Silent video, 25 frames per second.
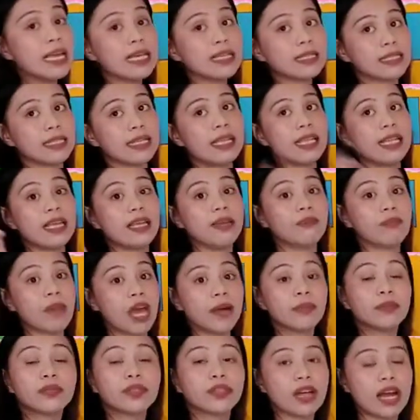easily
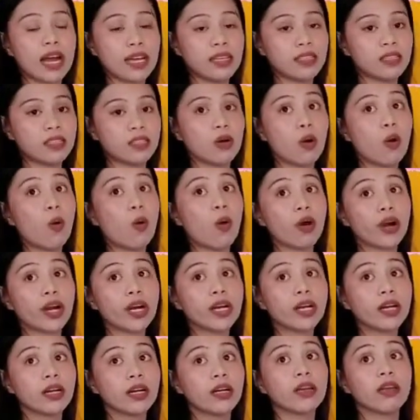memorized
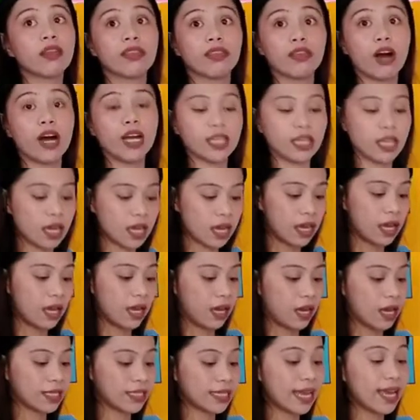or thought.
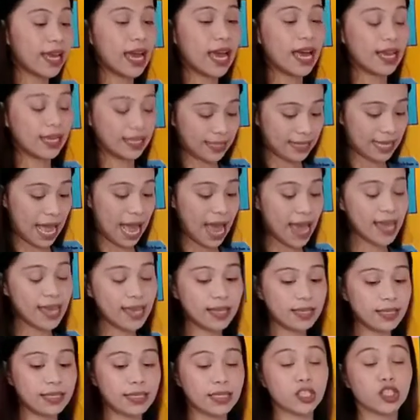As
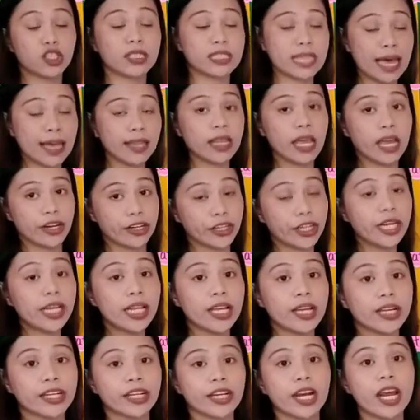I said
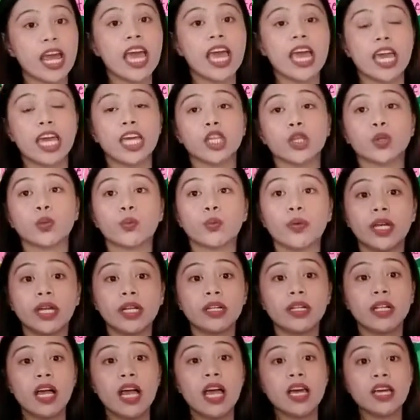earlier, it
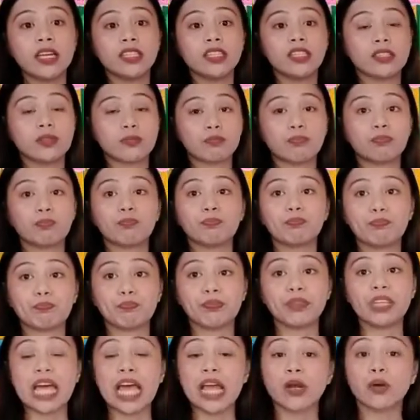will
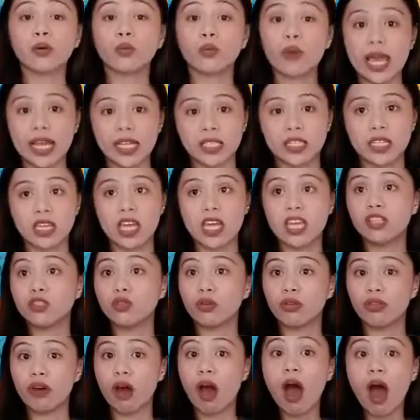direct
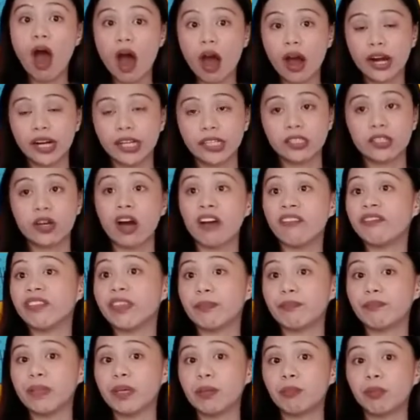into the heart of
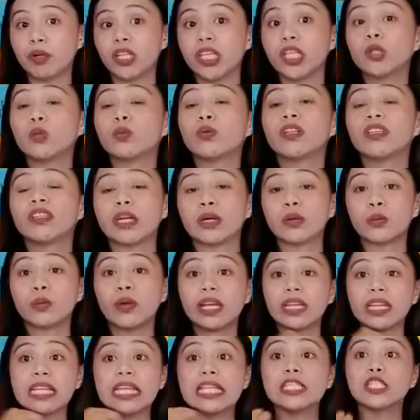the people. It will
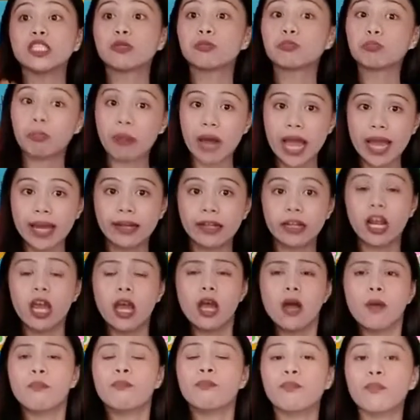directly inspire,
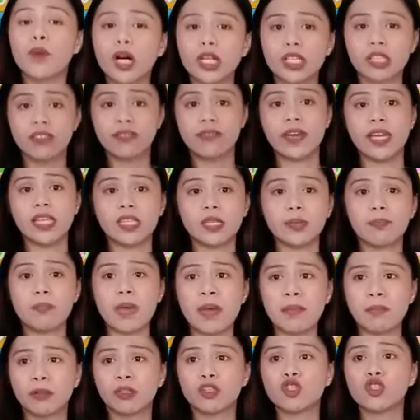motivate the
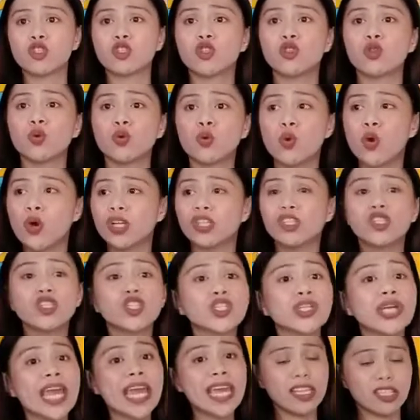people to
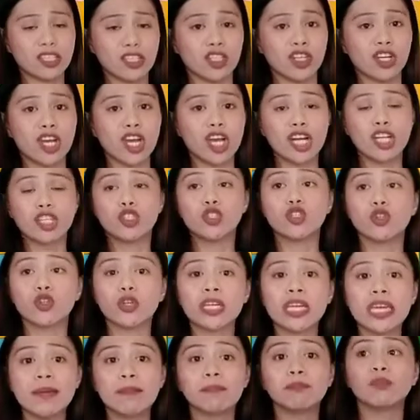change, to
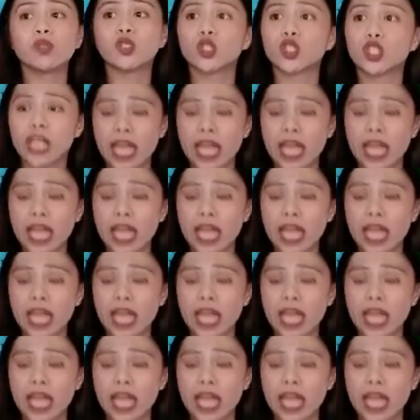keep